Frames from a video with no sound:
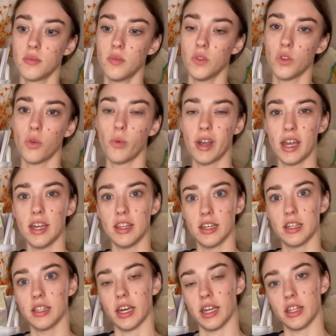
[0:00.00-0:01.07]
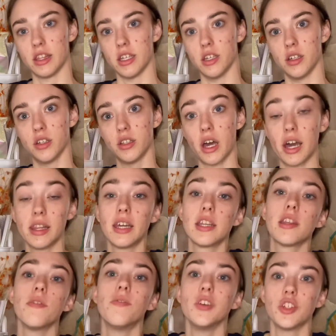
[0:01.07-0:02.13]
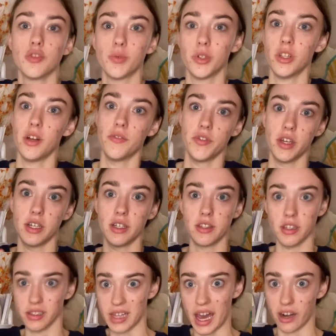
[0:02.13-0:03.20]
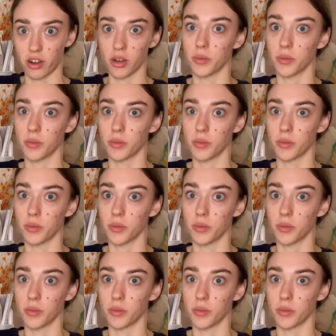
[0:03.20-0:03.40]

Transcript: the way that, like, I liked the visual of the ladder.